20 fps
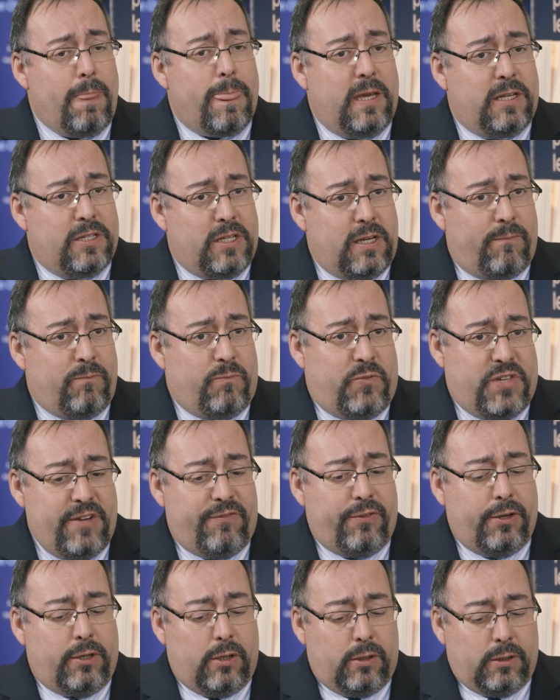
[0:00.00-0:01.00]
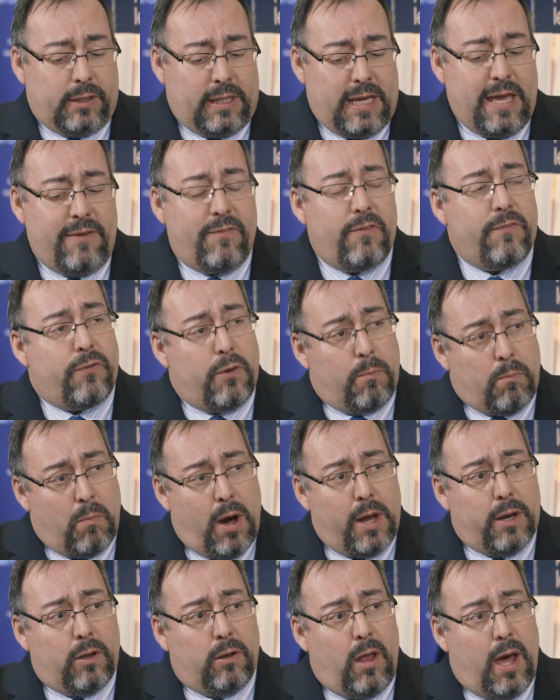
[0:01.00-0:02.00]
is difficult even for
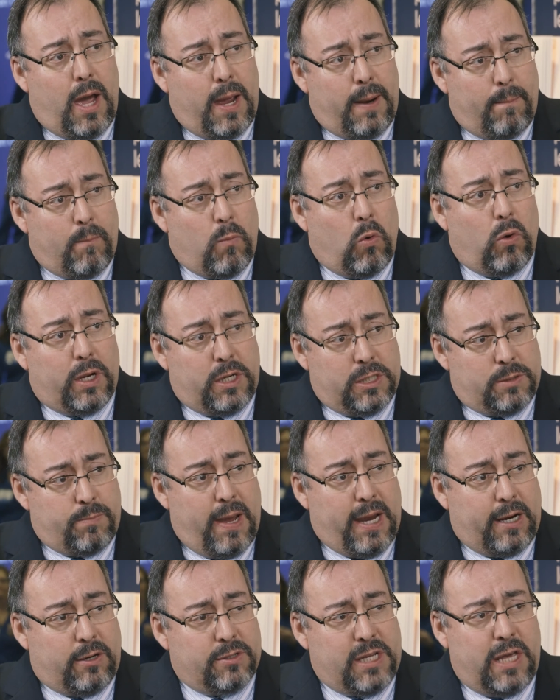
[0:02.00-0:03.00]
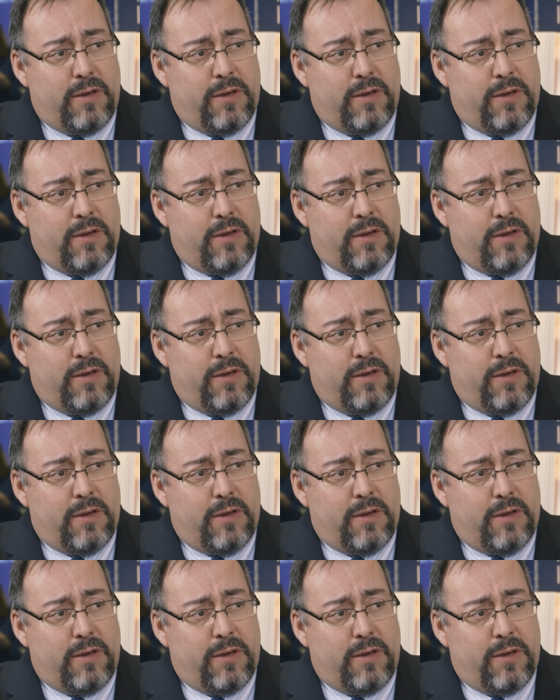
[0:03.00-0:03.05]
monoline mortgage bankers.